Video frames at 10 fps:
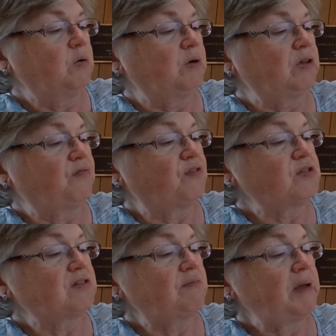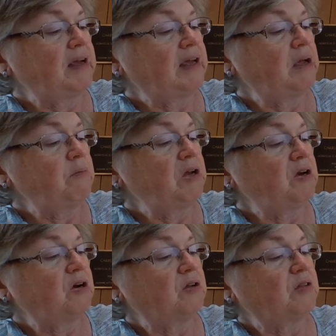When the first of May came
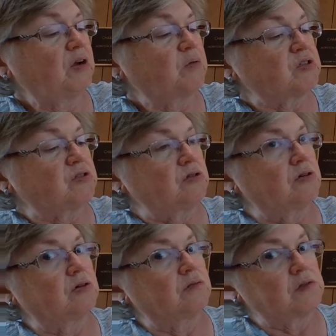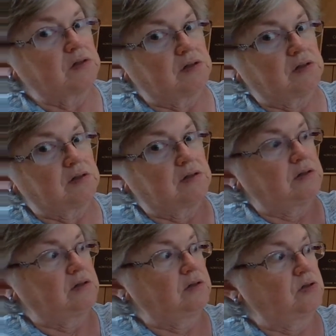near, there was
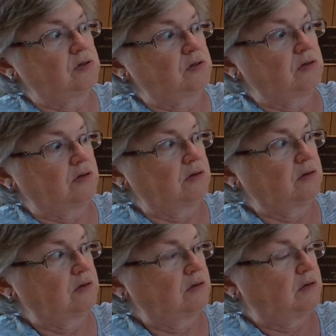nervousness each year.